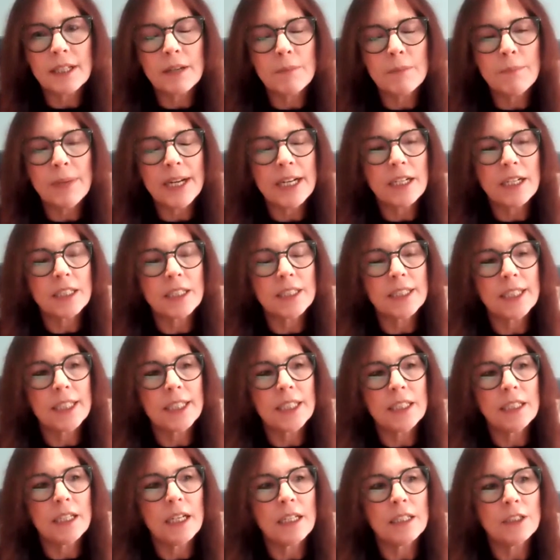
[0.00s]

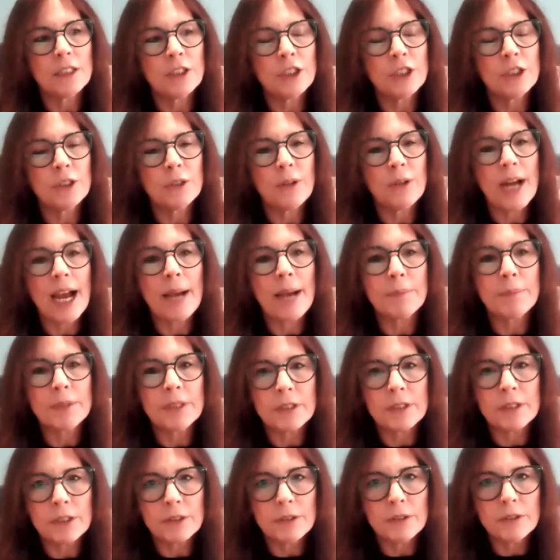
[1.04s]
comparison to
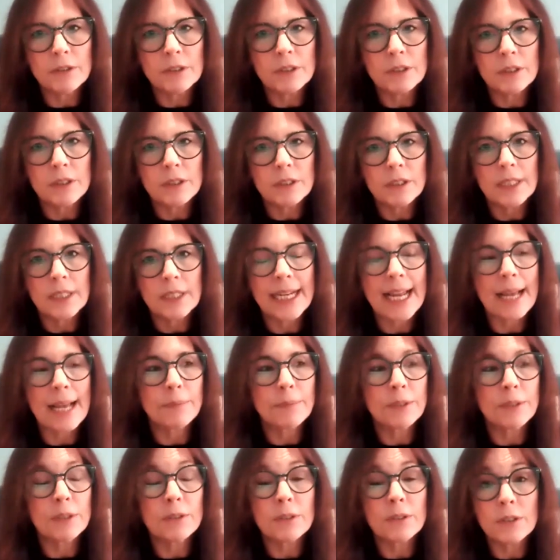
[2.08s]
absolutes, like
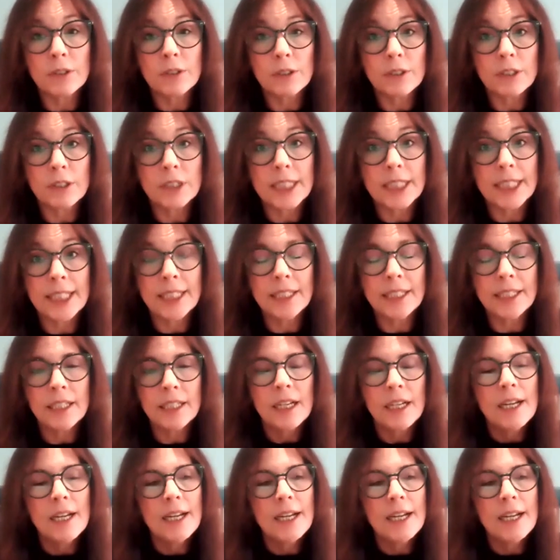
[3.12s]
absolute certainty.